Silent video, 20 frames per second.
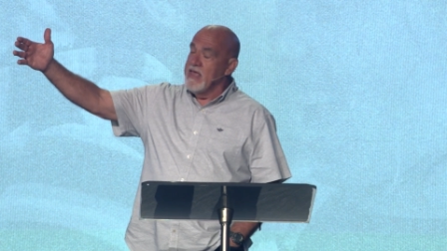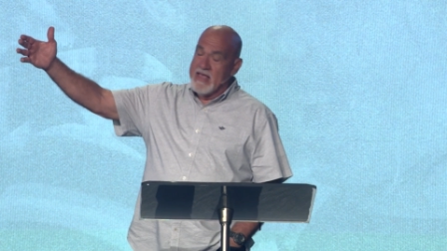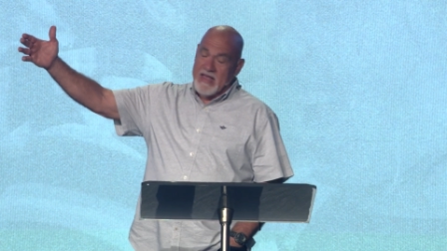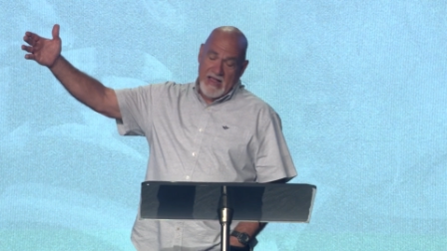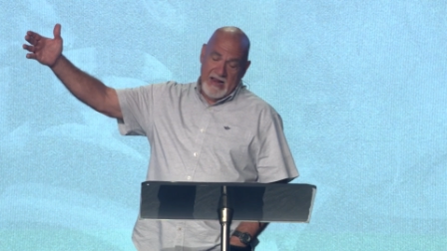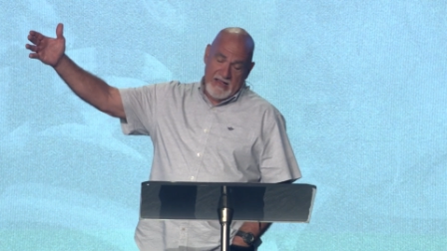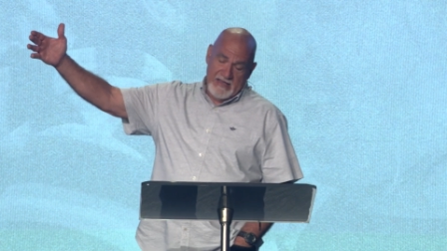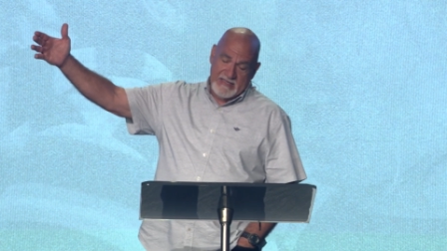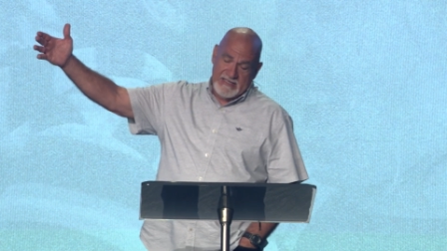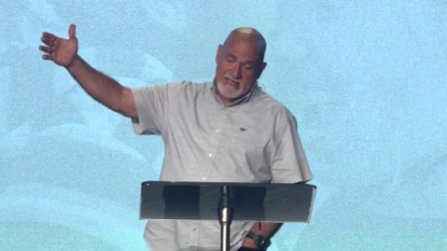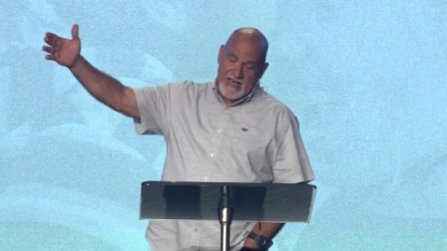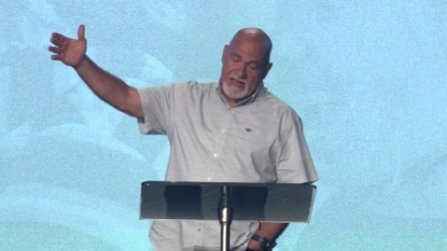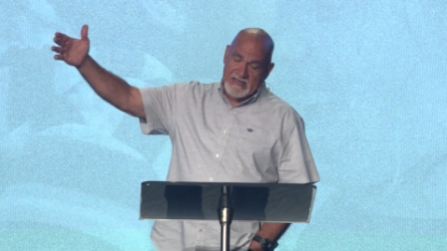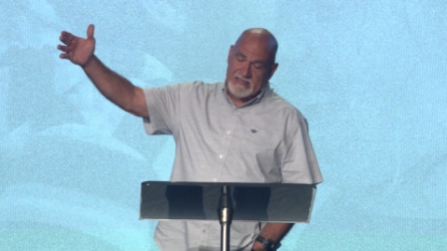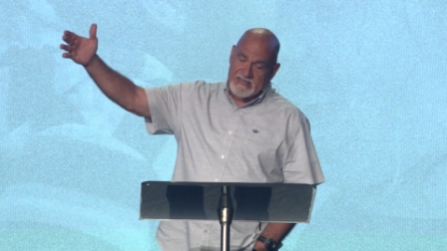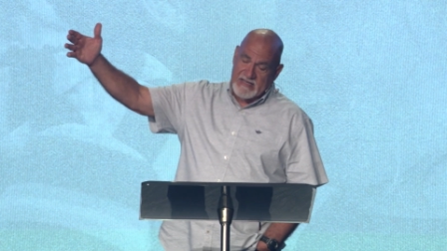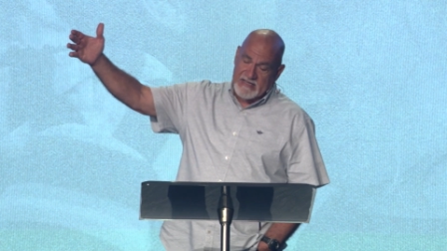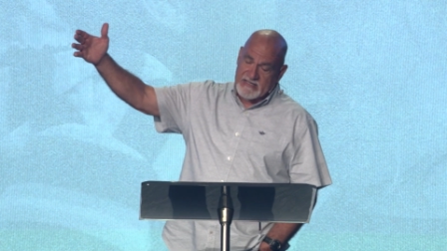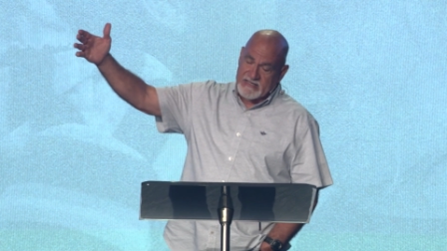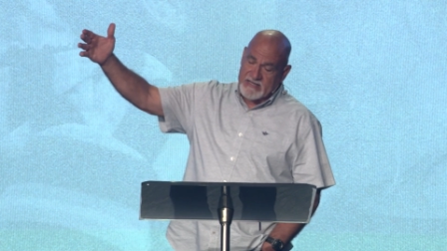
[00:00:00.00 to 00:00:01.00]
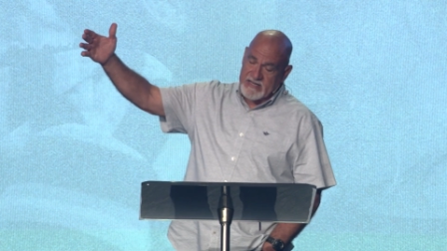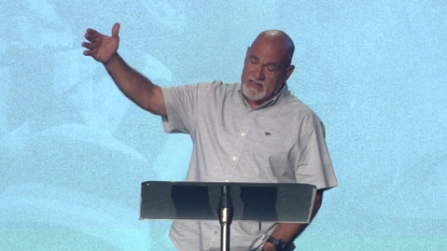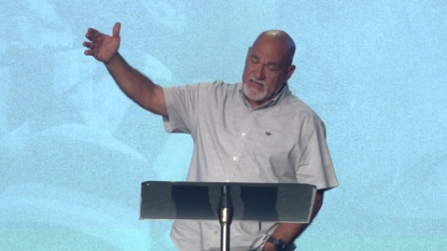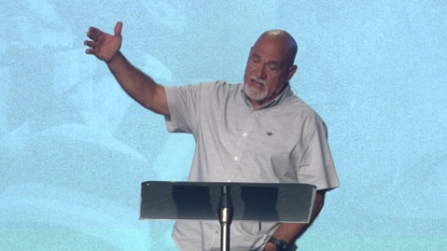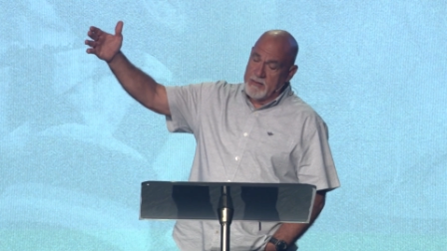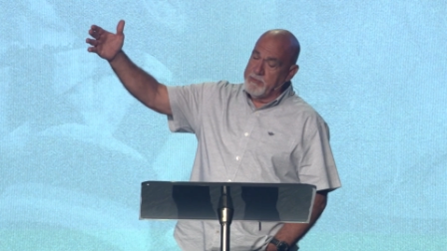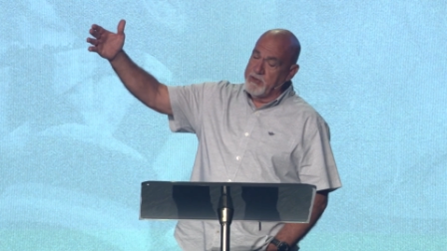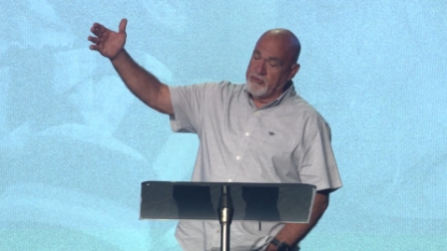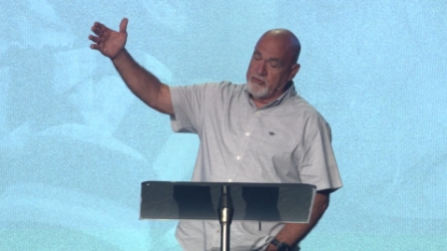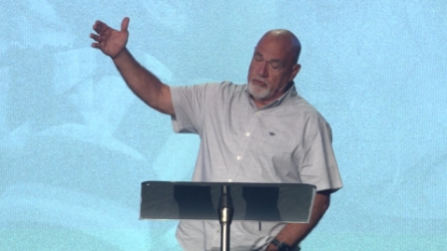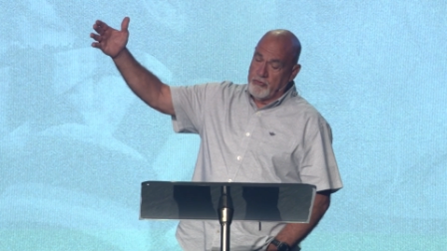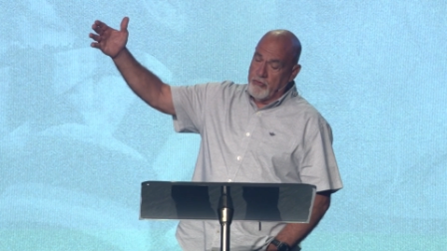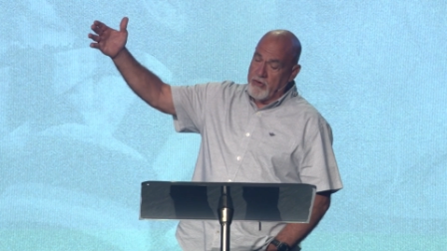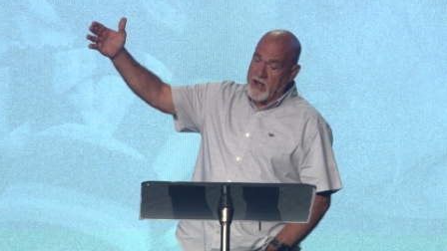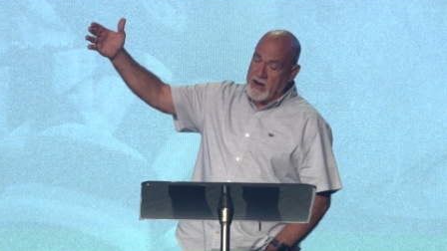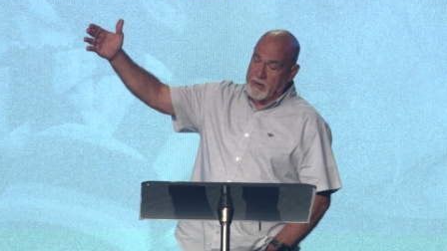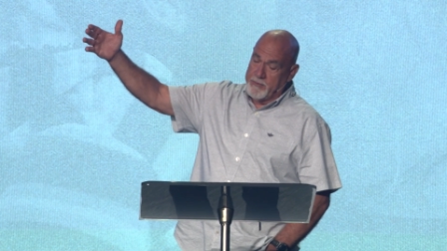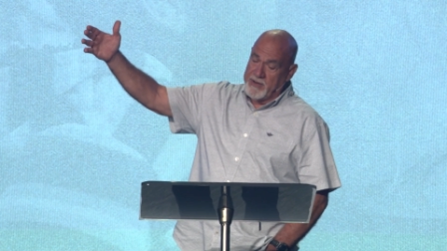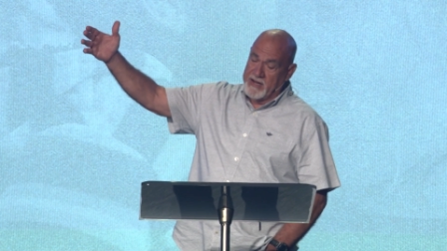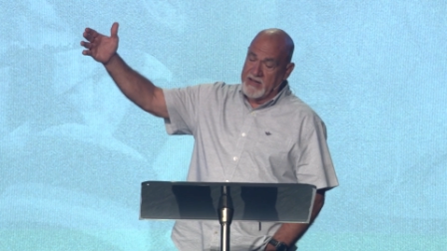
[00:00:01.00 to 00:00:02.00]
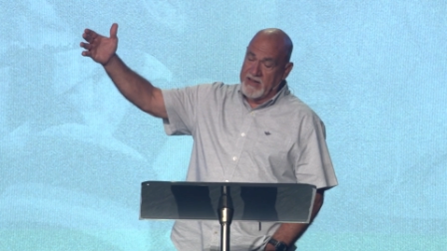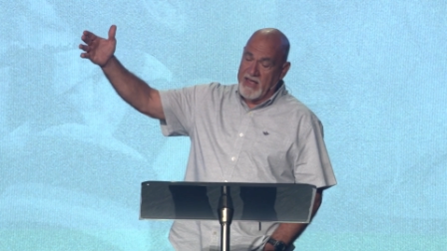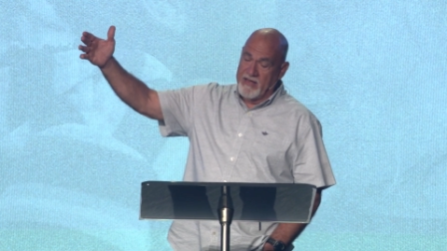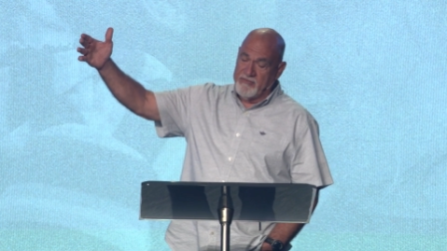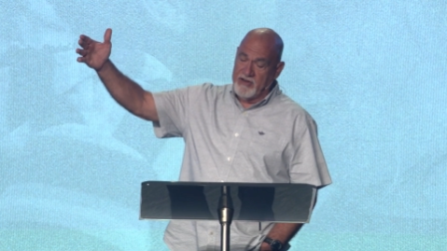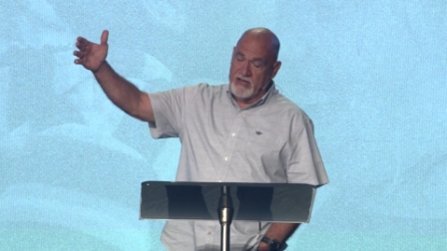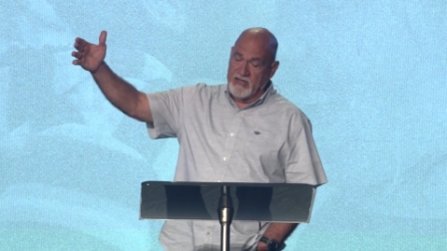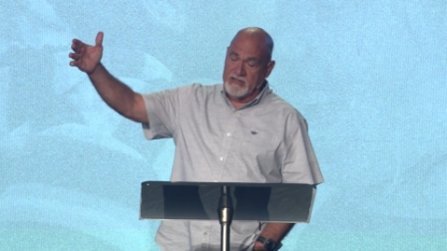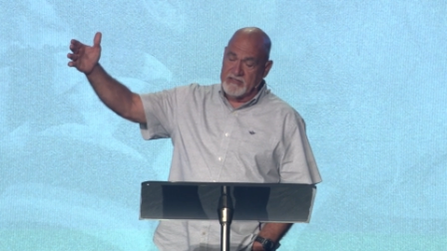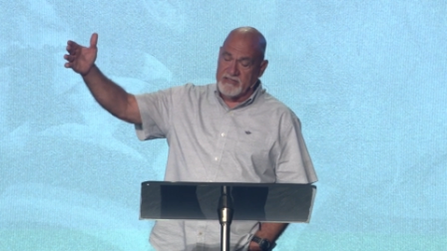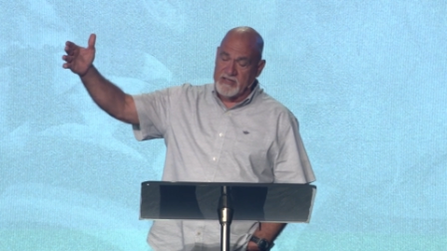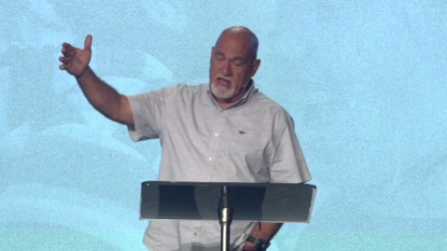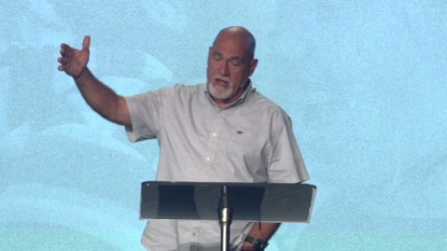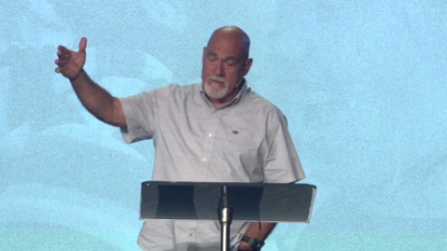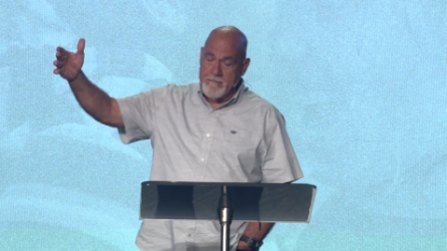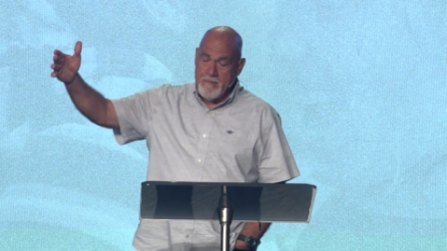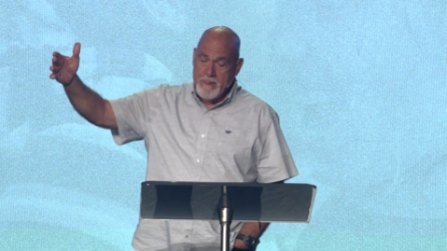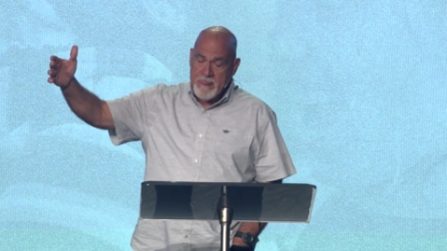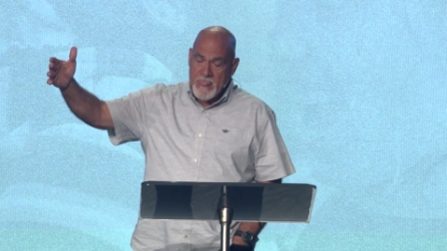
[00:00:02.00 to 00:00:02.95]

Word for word: and he says this to them in Deuteronomy 11. He said,